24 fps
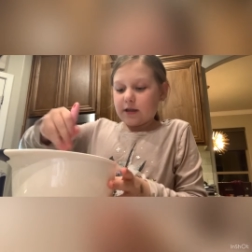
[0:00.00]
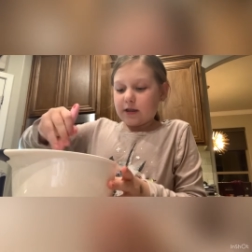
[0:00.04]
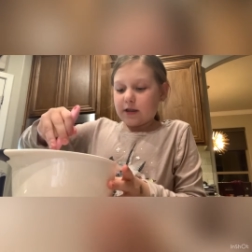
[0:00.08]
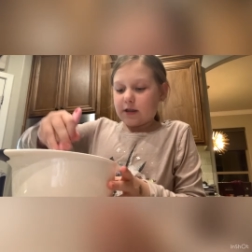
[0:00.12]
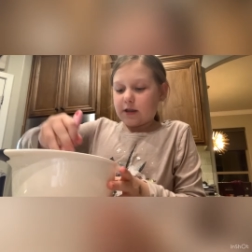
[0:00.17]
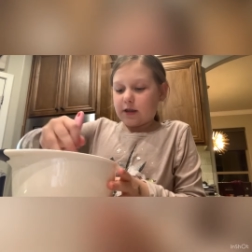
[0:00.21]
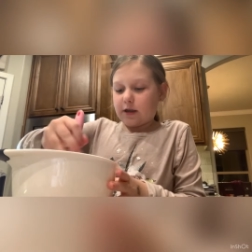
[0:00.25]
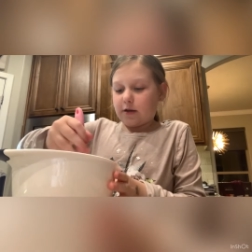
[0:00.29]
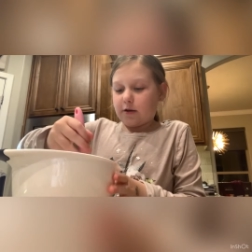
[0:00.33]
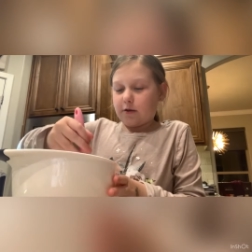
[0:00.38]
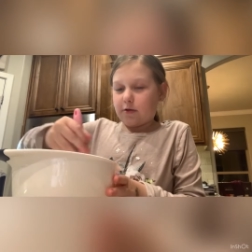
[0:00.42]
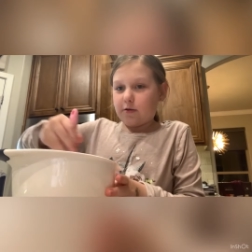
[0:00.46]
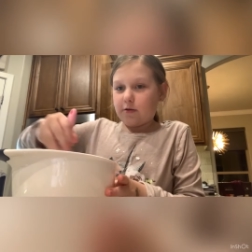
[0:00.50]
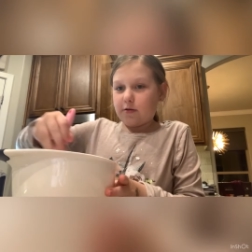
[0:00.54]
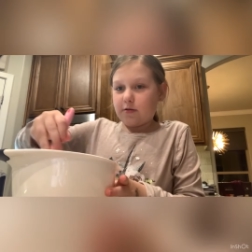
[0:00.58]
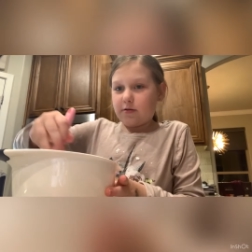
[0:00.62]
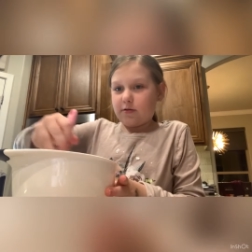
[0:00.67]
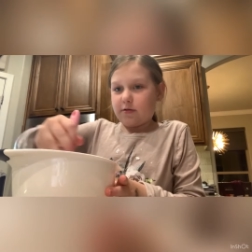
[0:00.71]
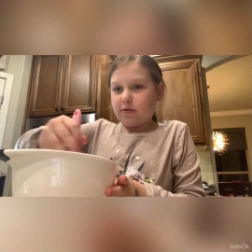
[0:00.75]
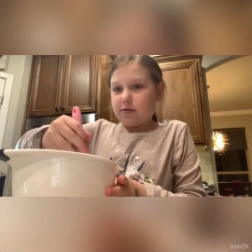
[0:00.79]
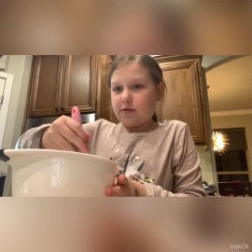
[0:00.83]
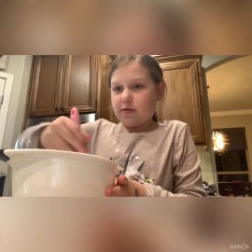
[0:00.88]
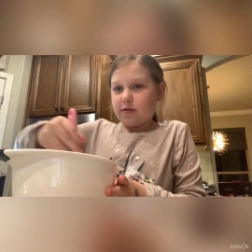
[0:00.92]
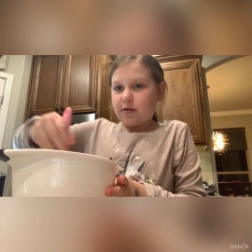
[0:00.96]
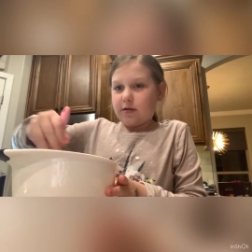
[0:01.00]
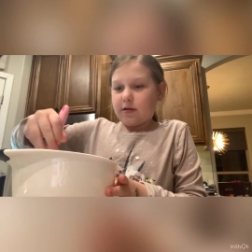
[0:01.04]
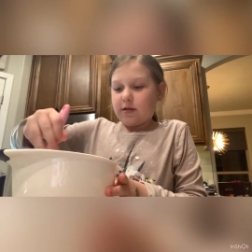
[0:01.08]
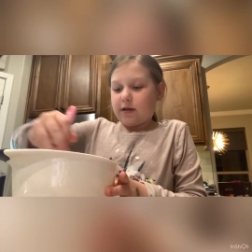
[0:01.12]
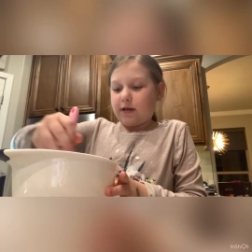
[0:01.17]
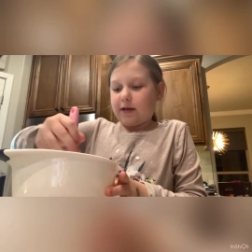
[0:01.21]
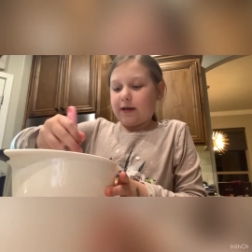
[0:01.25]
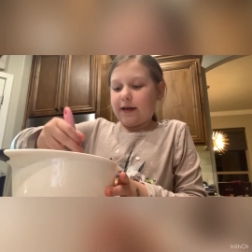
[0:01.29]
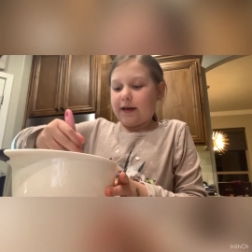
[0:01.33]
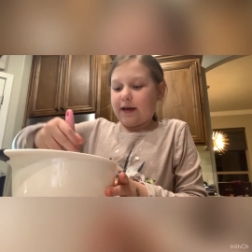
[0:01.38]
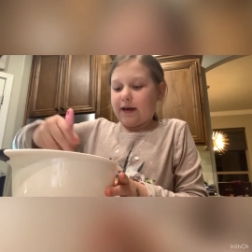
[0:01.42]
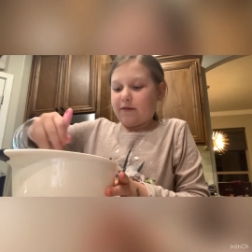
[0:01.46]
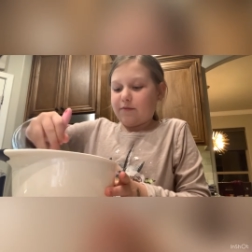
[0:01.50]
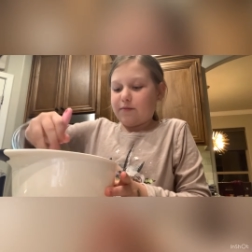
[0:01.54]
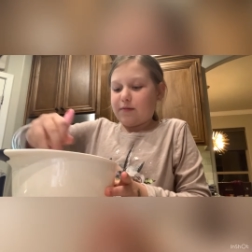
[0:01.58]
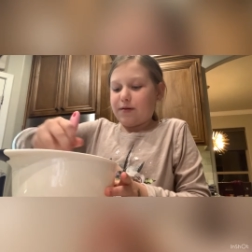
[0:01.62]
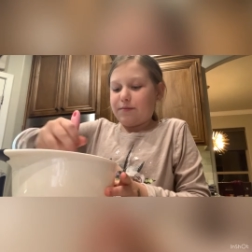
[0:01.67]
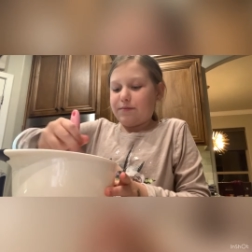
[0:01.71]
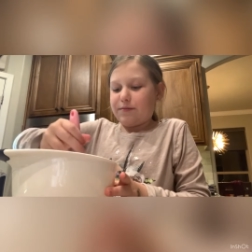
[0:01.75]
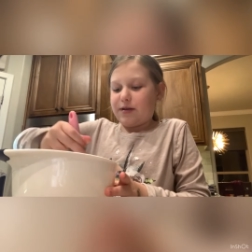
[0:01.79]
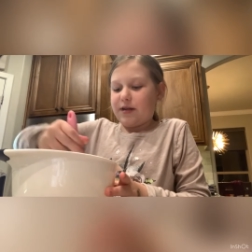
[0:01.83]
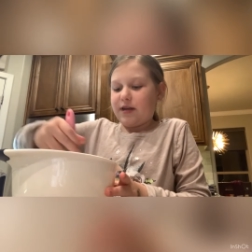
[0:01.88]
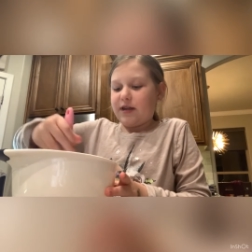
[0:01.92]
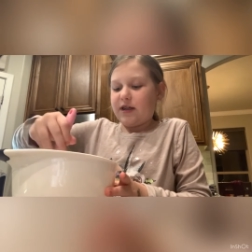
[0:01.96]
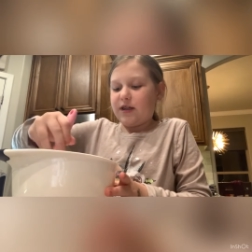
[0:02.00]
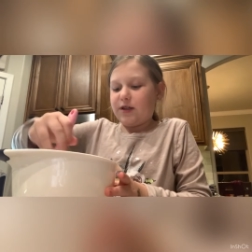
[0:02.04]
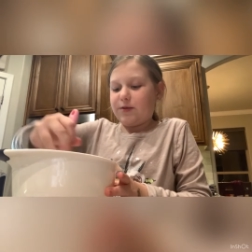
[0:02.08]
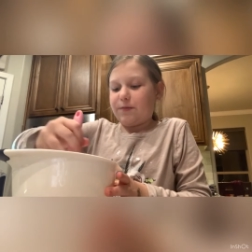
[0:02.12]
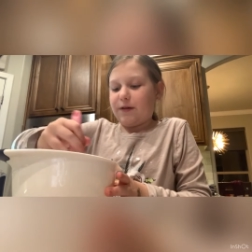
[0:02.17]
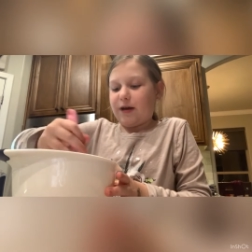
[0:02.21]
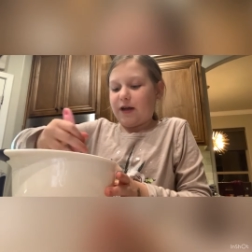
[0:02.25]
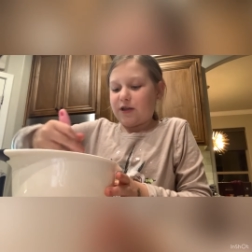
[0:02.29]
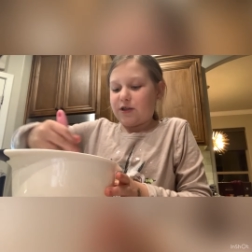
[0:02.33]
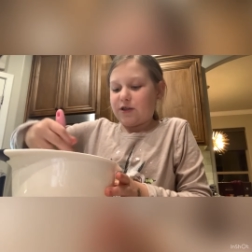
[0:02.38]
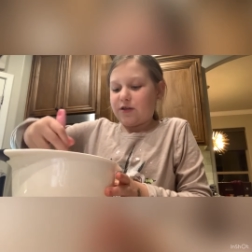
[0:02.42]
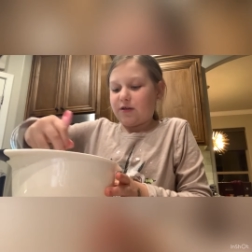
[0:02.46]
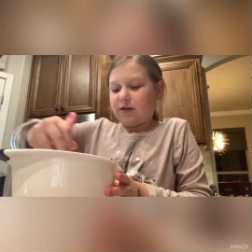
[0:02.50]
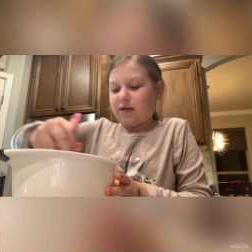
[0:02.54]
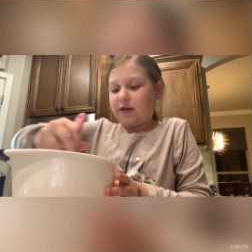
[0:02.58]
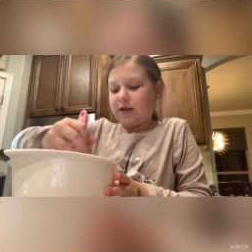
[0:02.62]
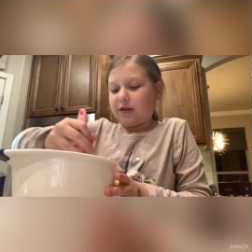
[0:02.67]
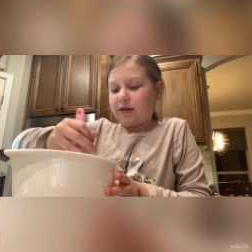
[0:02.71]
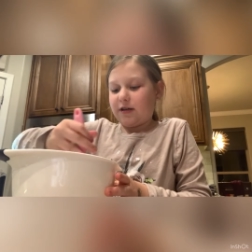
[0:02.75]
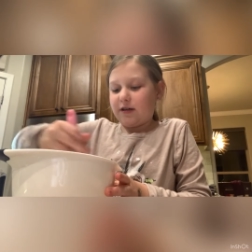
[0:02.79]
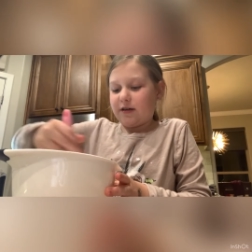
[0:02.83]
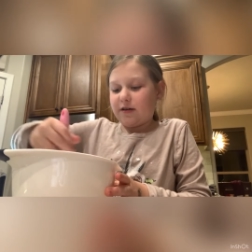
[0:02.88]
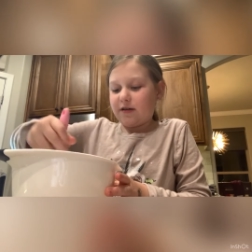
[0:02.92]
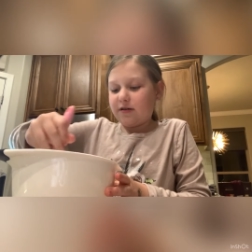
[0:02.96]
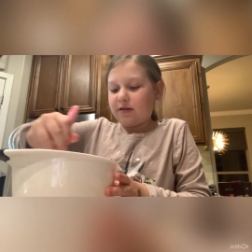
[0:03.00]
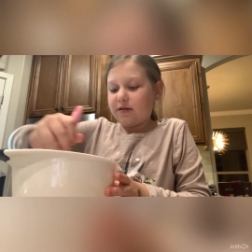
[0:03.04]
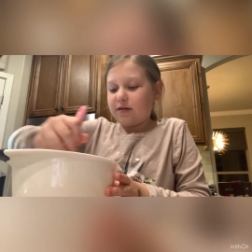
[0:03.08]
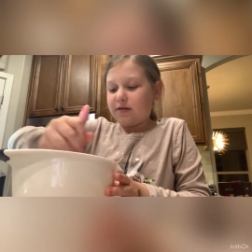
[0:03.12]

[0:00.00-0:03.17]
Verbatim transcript: So I have my mini spatula here.